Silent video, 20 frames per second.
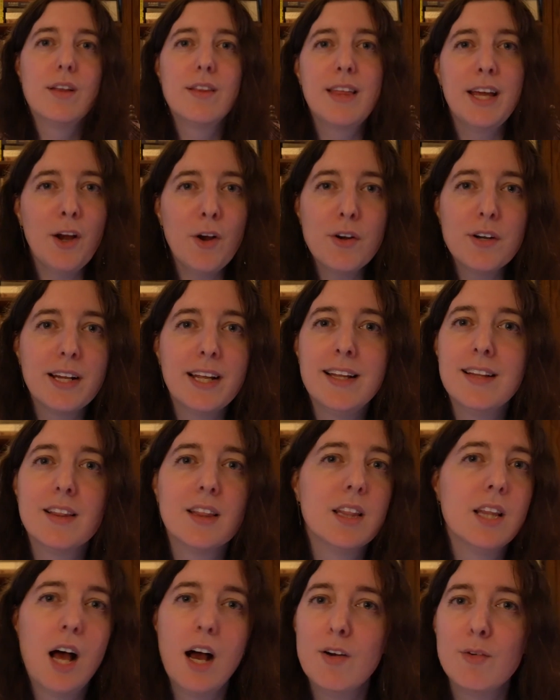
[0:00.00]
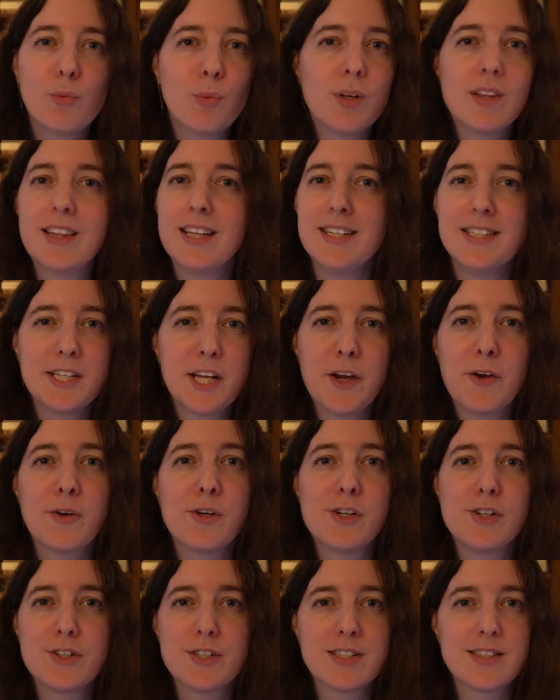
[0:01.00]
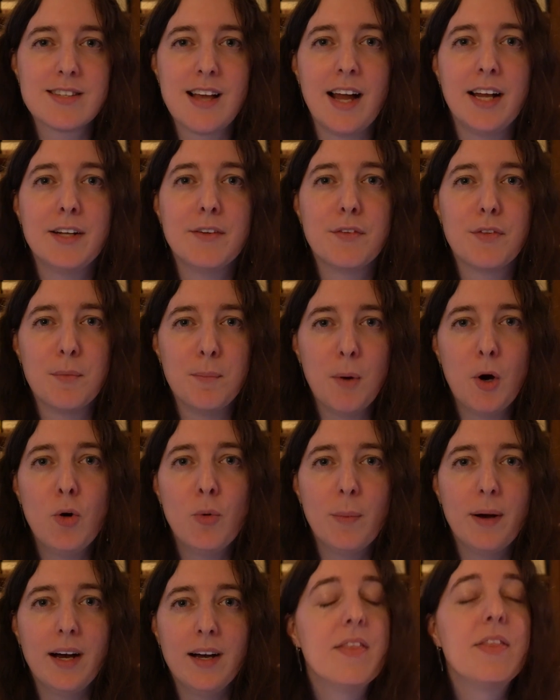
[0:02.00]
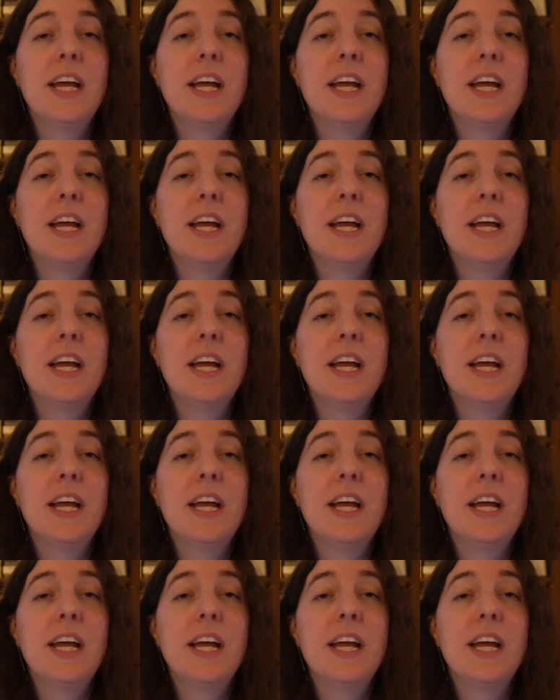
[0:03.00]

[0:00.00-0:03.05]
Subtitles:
They aren't in love with the interior design of the MoMA.